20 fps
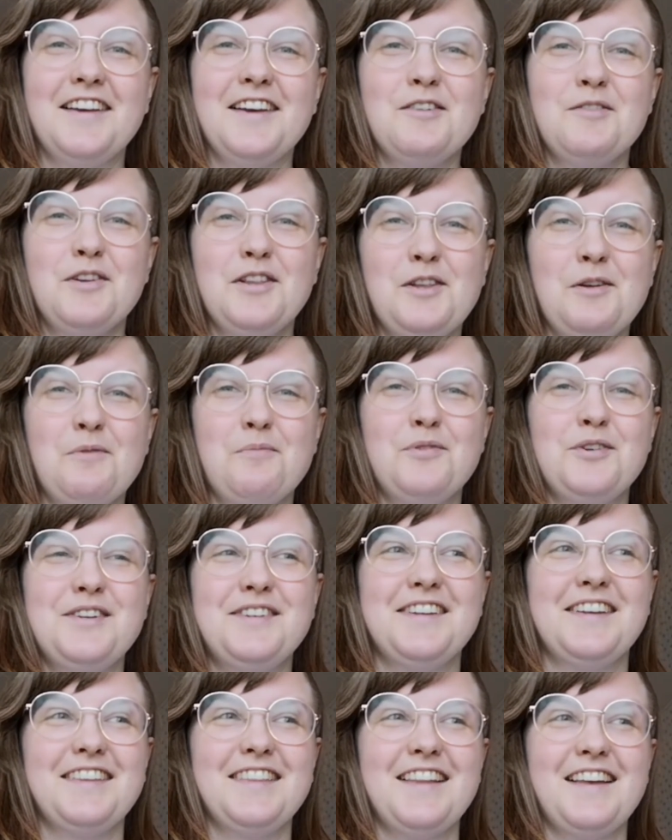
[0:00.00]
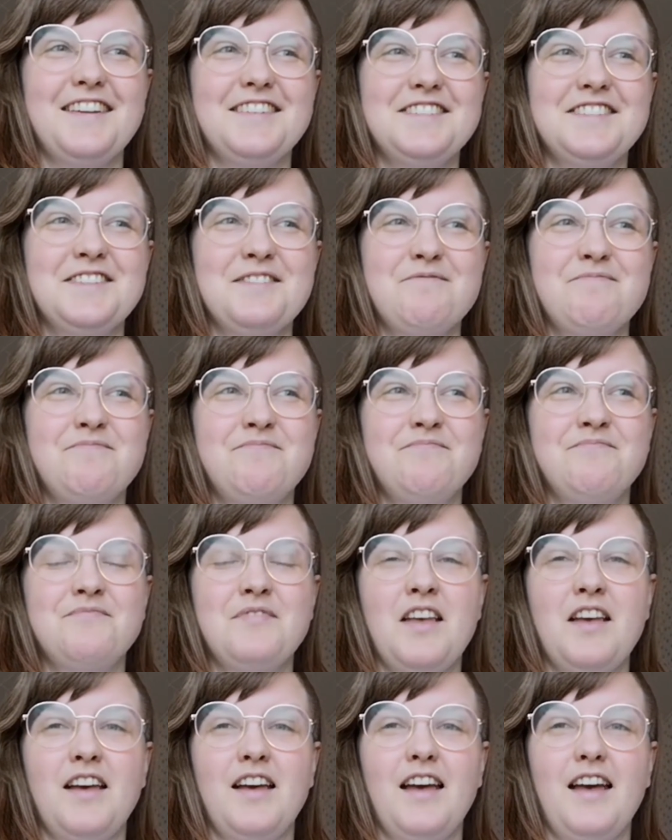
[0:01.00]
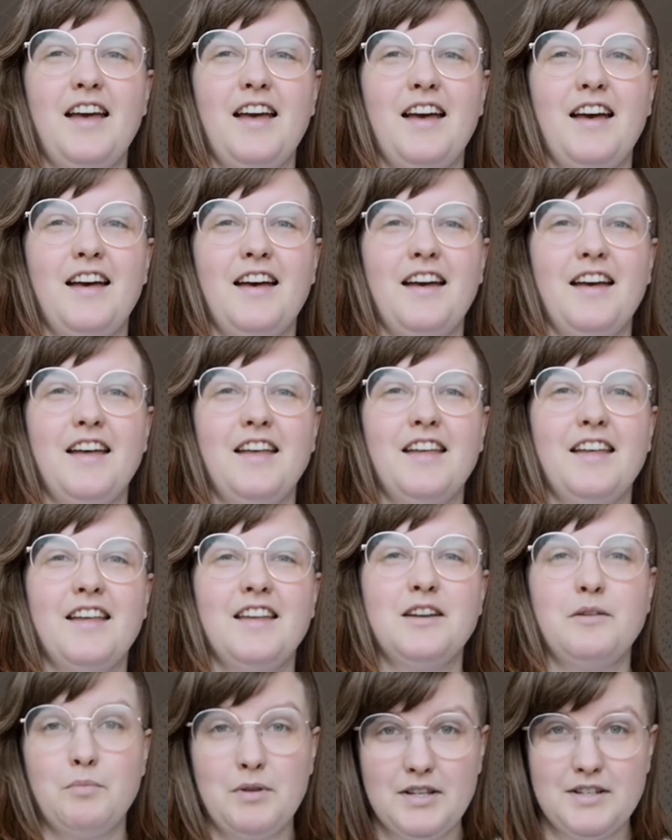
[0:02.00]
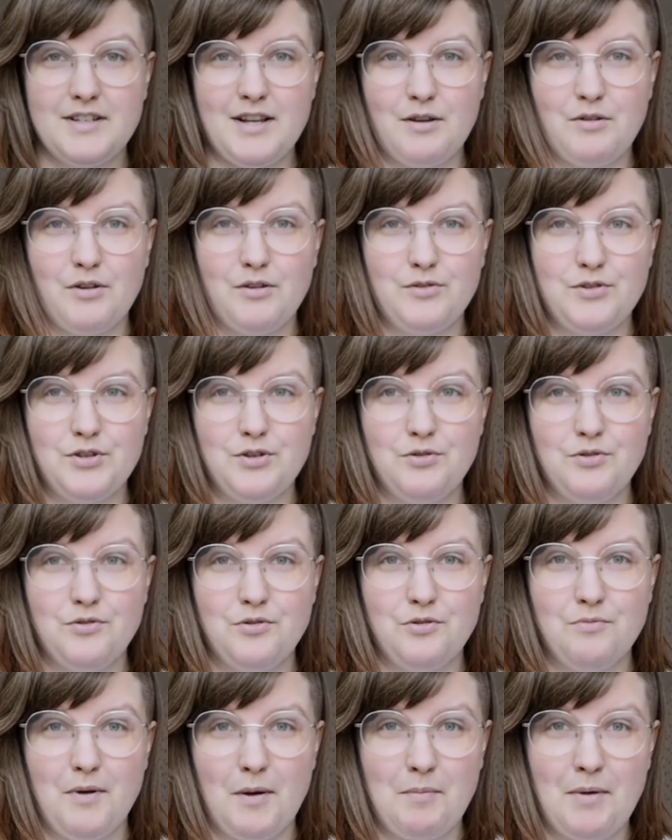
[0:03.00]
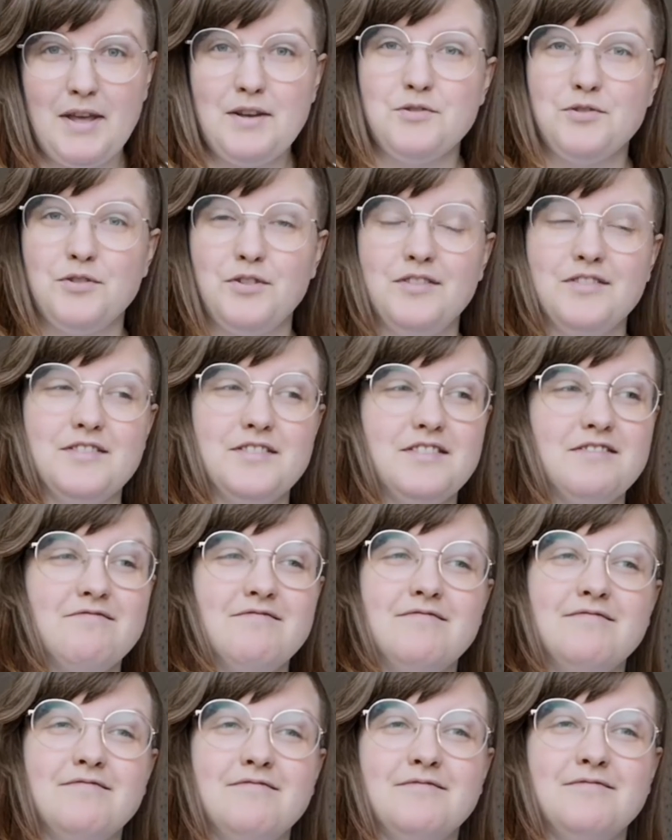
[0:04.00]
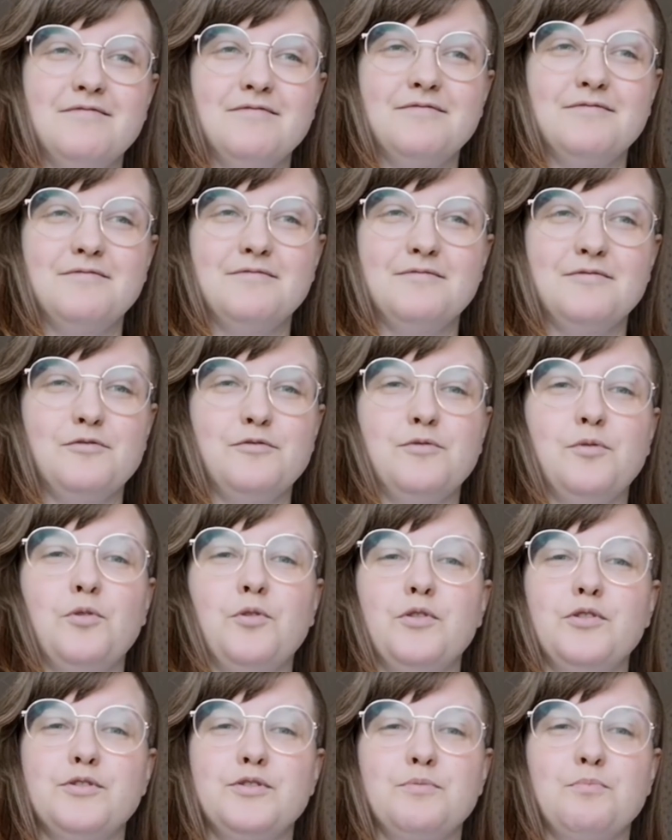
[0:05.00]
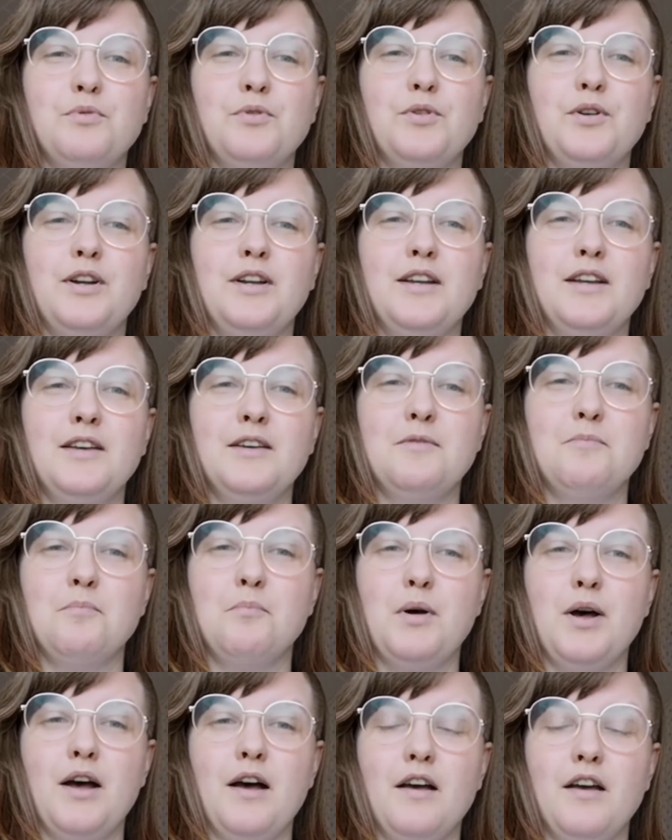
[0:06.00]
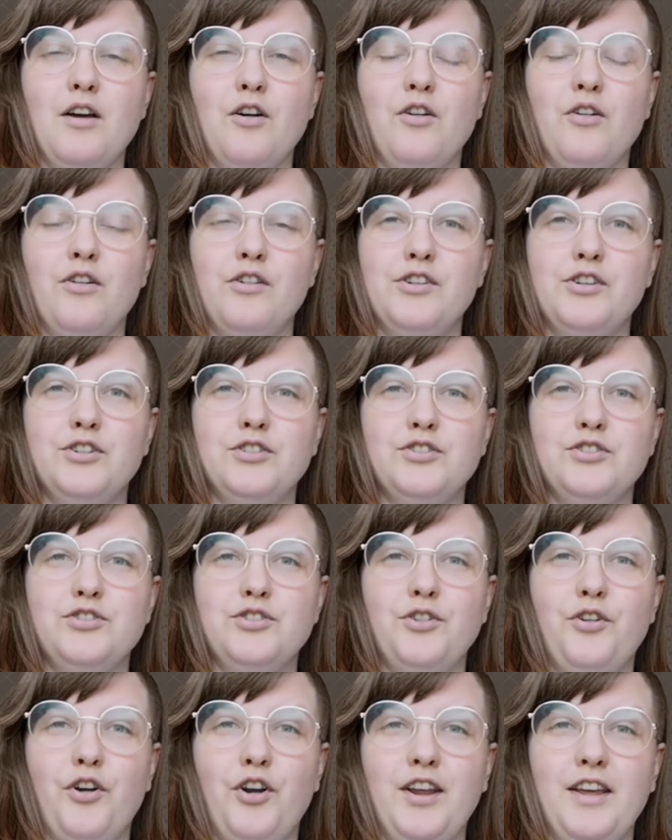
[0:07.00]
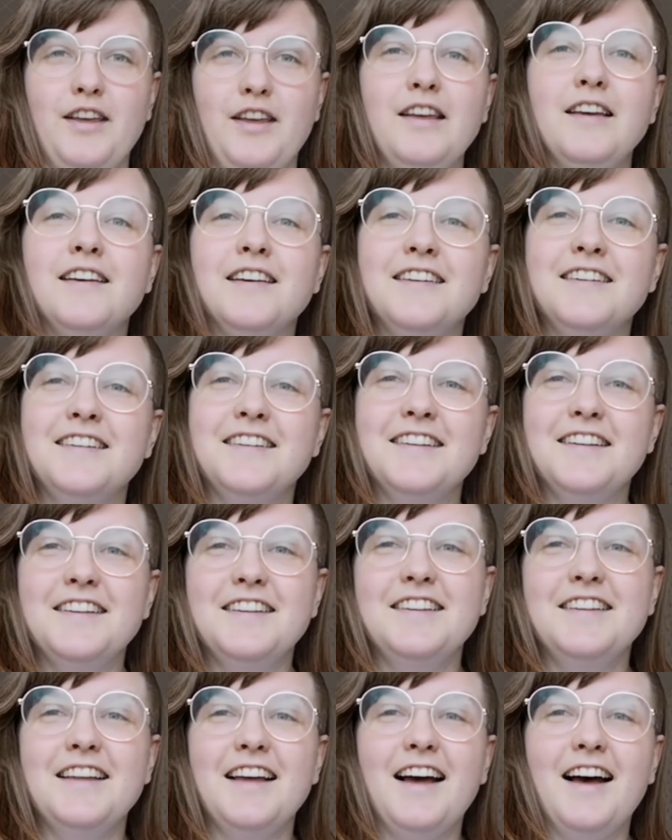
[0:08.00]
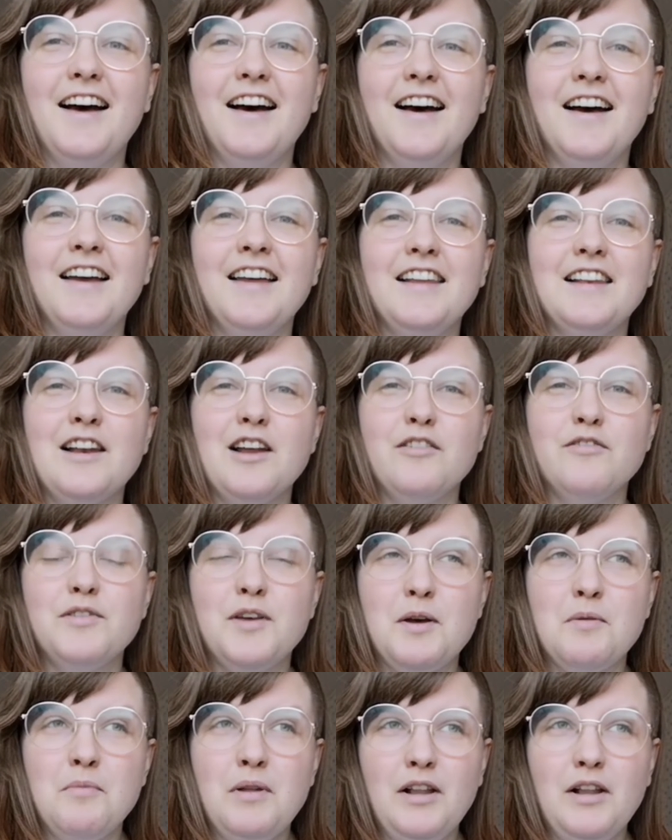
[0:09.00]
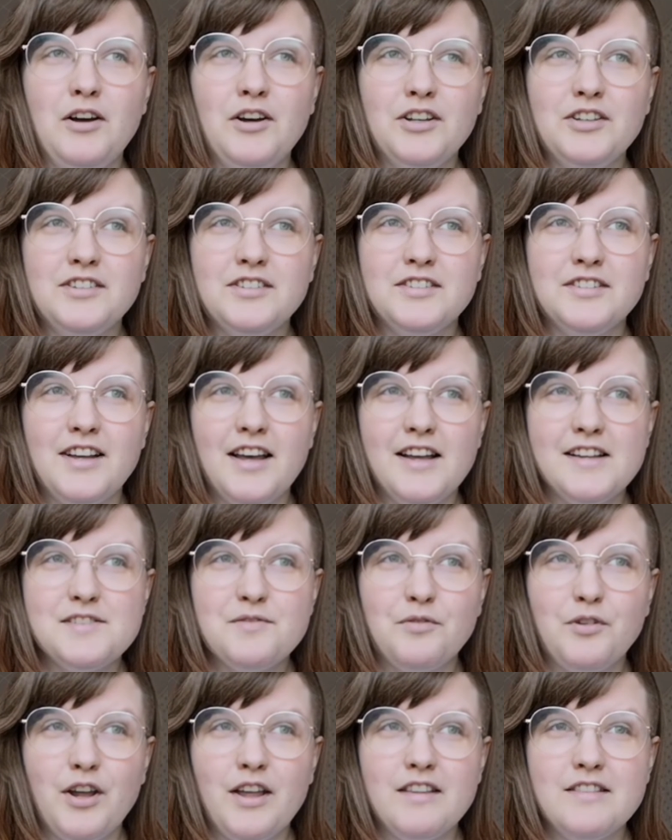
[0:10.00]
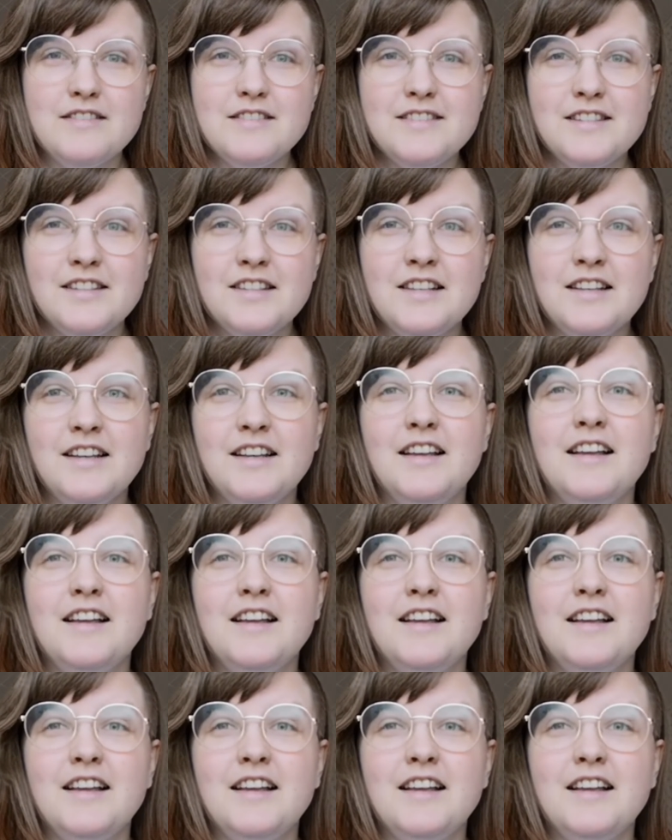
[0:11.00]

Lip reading: I really appreciate that. And a big shout out to my patrons for supporting my art journey. I love them a lot as friends.